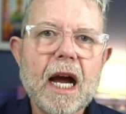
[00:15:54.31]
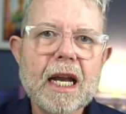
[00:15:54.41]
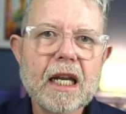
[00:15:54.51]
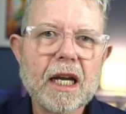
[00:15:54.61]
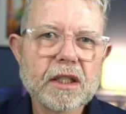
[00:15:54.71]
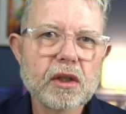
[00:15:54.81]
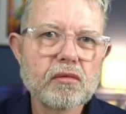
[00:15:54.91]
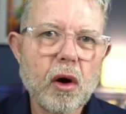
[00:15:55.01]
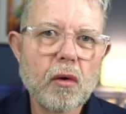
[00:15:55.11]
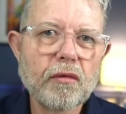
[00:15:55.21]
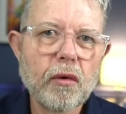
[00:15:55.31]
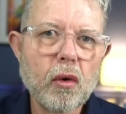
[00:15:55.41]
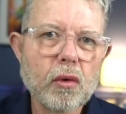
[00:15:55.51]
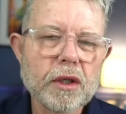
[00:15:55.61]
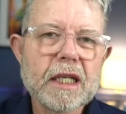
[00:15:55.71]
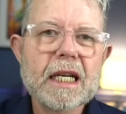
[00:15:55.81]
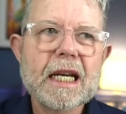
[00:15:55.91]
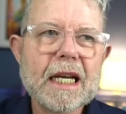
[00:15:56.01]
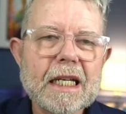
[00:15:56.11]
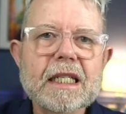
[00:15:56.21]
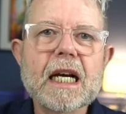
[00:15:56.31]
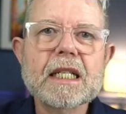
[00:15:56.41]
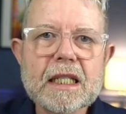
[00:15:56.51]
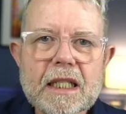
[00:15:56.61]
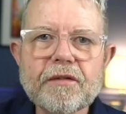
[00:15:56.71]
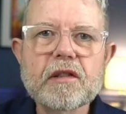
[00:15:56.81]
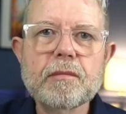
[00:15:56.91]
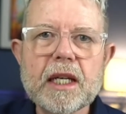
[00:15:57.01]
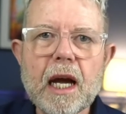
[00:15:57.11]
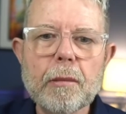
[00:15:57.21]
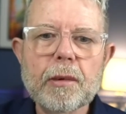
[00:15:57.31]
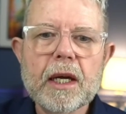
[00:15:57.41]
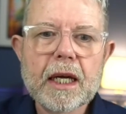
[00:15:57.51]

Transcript: I like to roll forward, it does lift me up.